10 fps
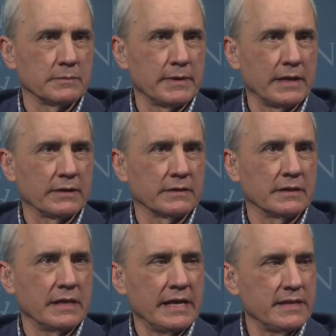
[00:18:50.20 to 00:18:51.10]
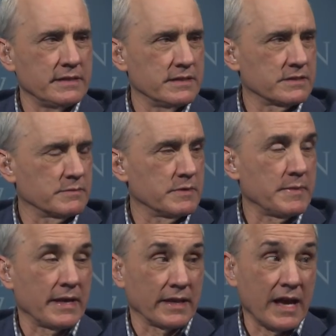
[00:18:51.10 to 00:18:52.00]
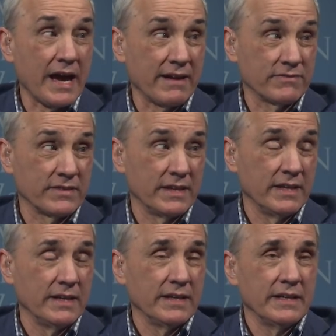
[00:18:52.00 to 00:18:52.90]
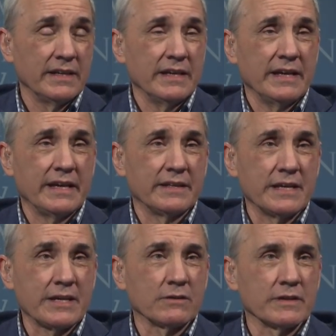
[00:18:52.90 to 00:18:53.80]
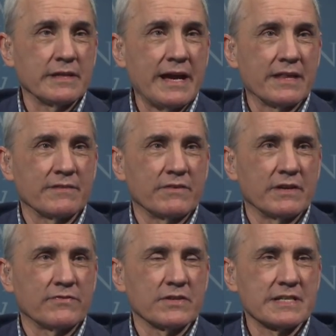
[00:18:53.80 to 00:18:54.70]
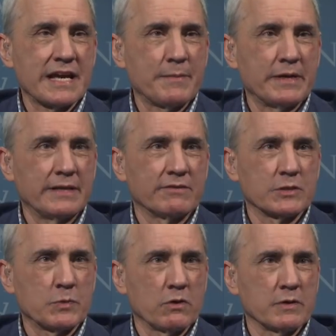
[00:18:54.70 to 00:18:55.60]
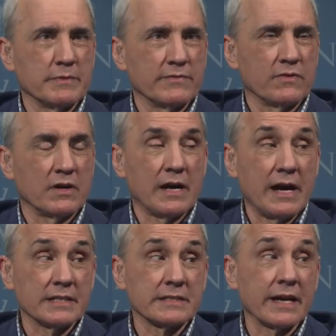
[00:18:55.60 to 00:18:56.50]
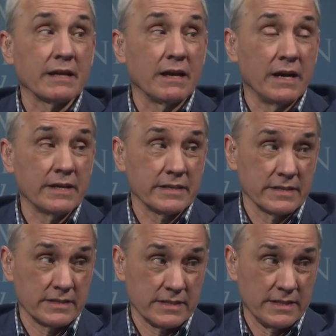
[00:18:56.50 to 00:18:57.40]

about atheism in my life. And not only that, the very first time I'd ever spoken before a hostile audience,